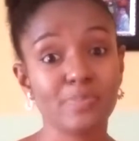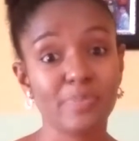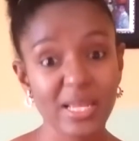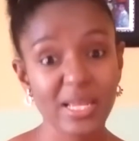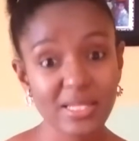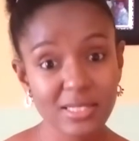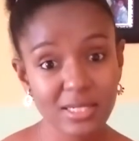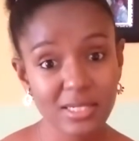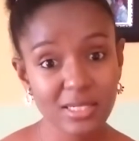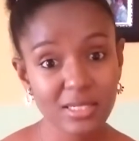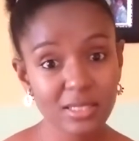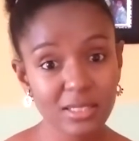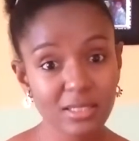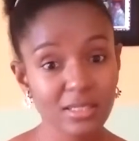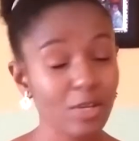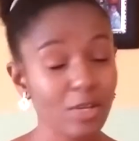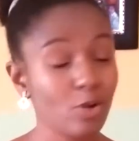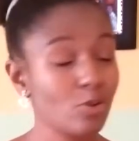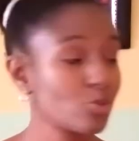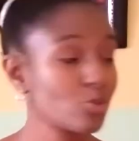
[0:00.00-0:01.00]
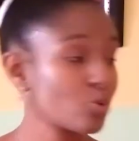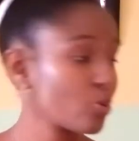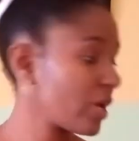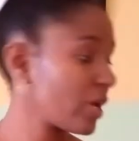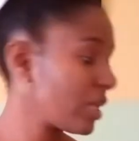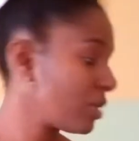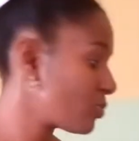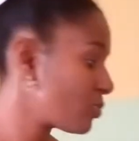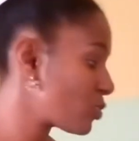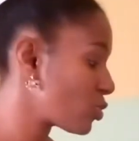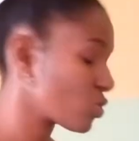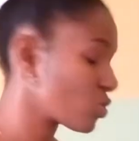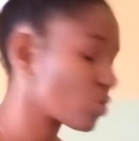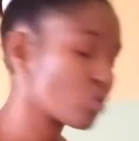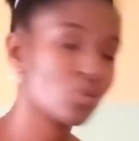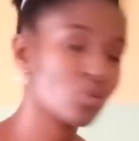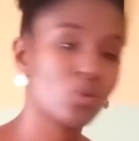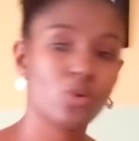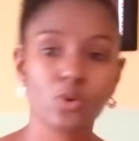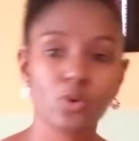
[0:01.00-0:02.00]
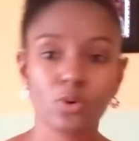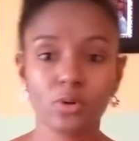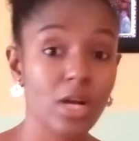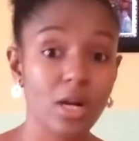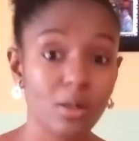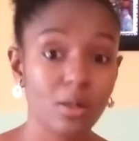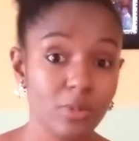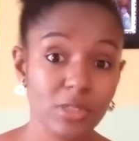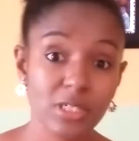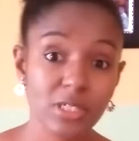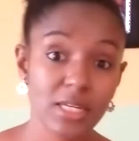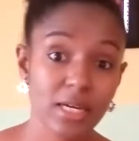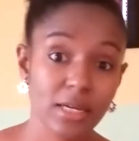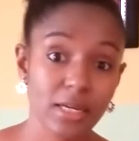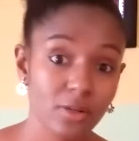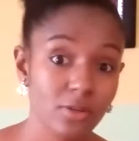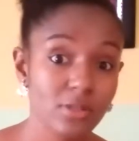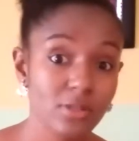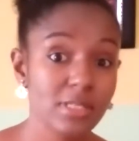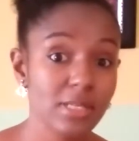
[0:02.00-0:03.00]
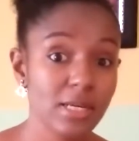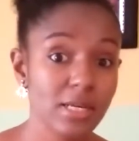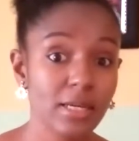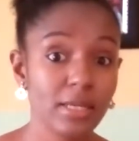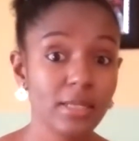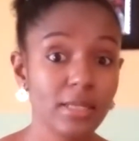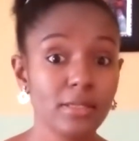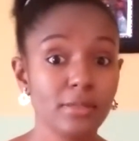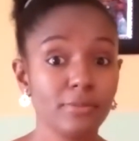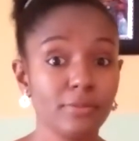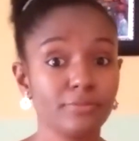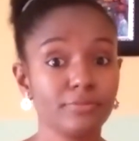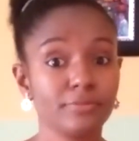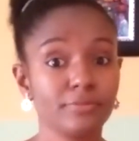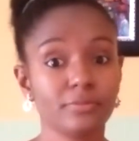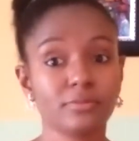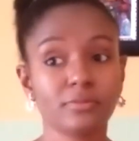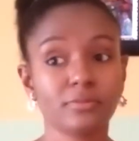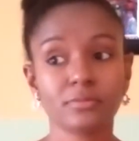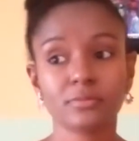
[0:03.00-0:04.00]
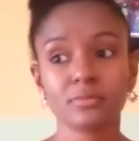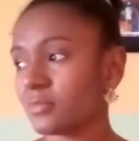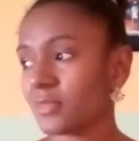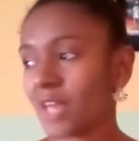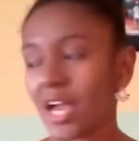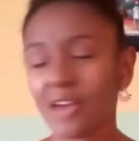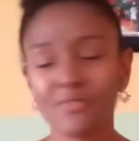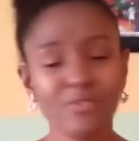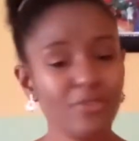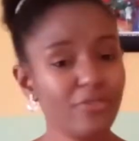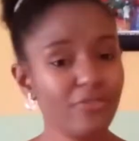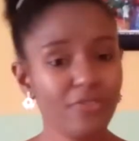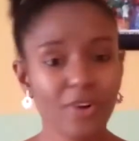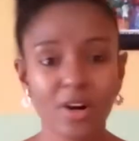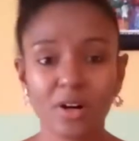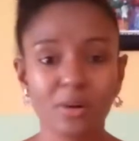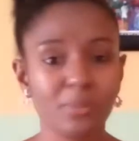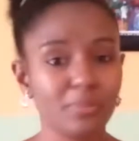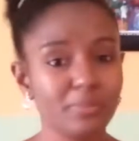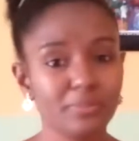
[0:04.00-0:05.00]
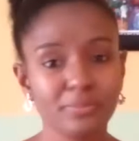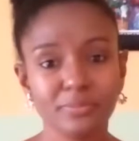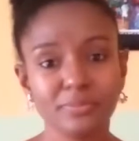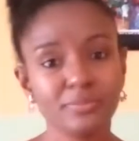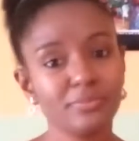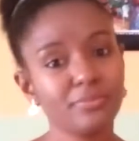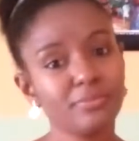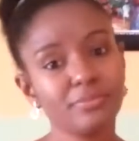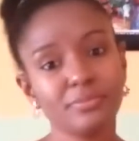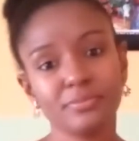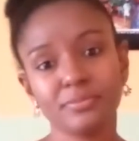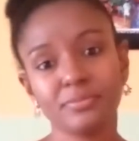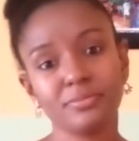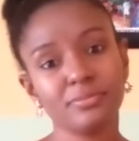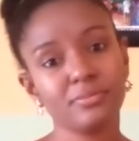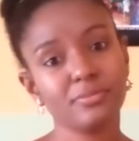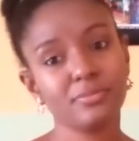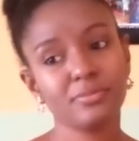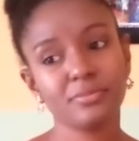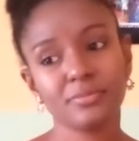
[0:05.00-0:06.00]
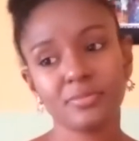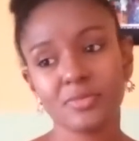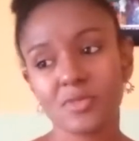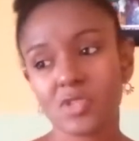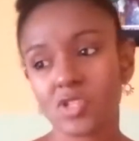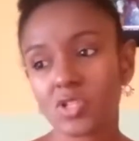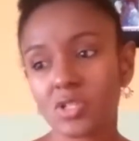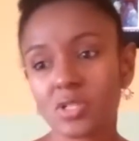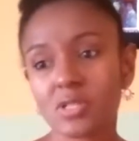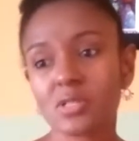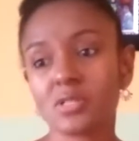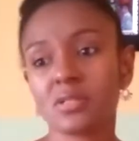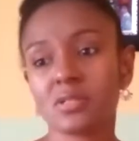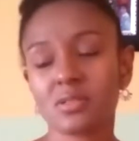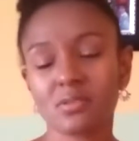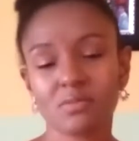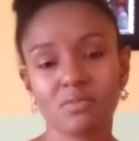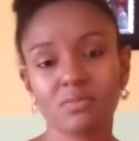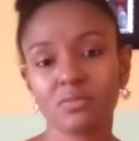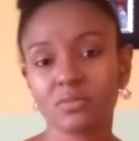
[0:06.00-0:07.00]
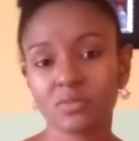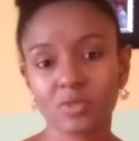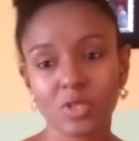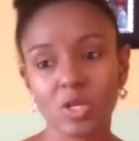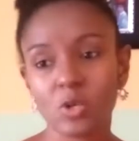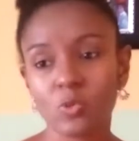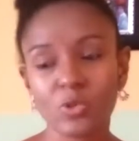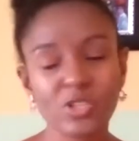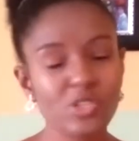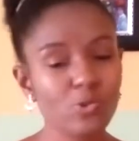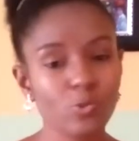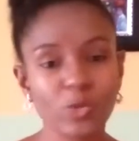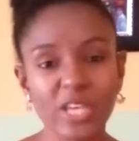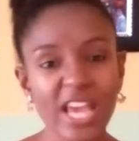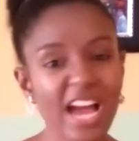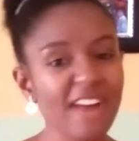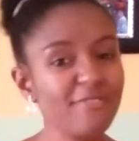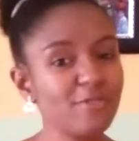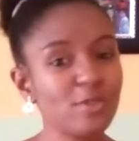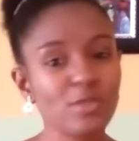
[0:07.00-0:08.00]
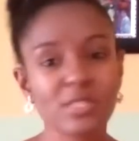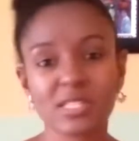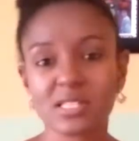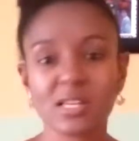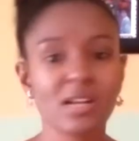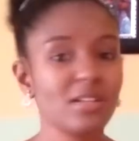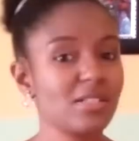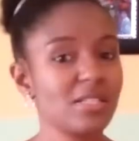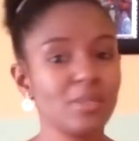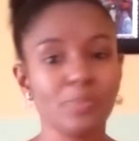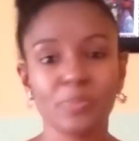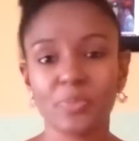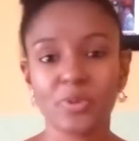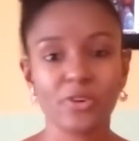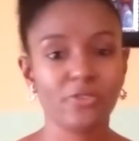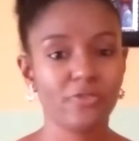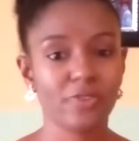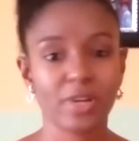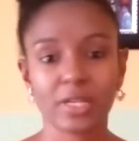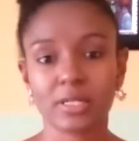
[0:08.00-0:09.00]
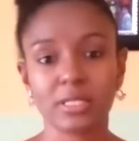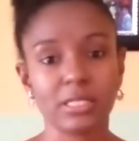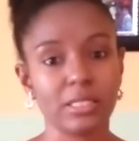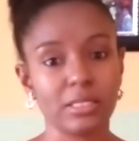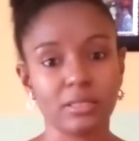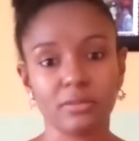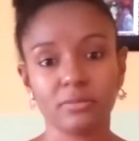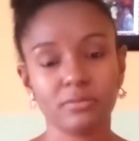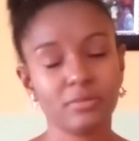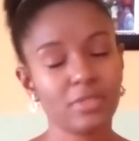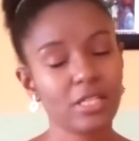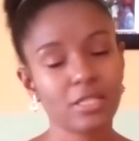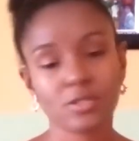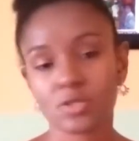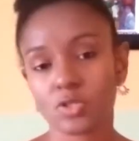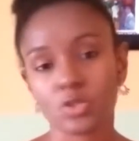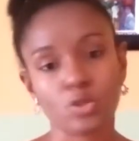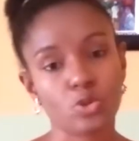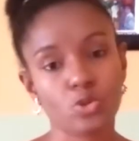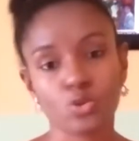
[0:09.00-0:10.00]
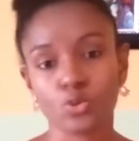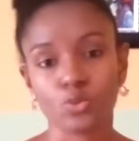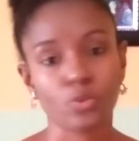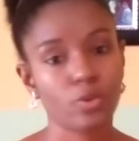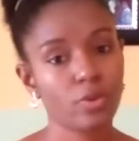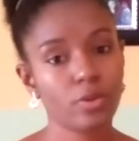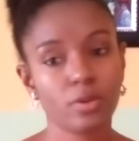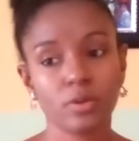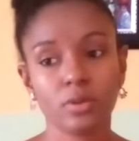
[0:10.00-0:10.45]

better. They also help to store carbon dioxide. have a farm. Just, we have to start imperfectly. That's the truth.